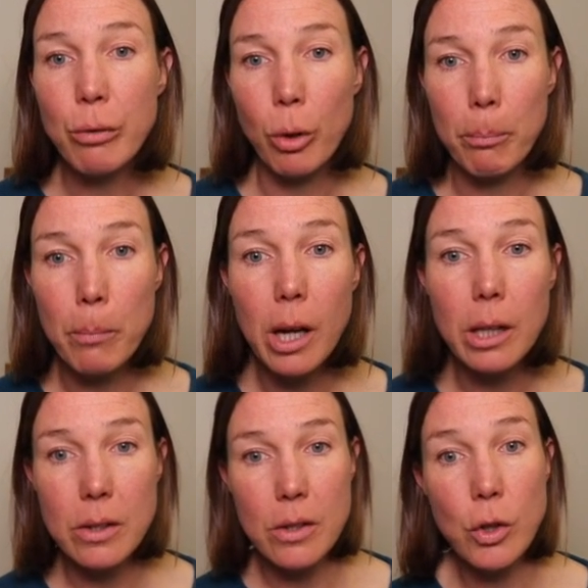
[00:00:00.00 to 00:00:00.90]
from
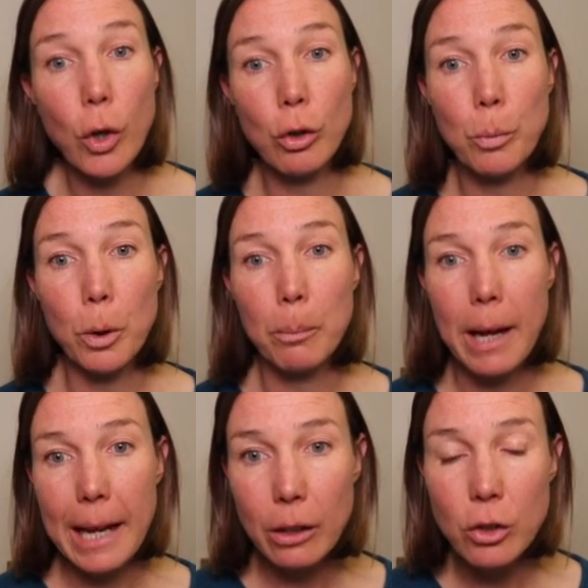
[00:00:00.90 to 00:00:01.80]
mild and tolerable
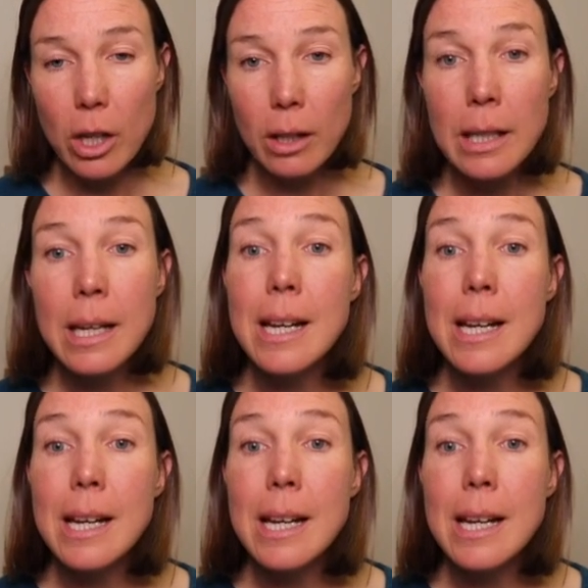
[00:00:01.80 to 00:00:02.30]
myalgia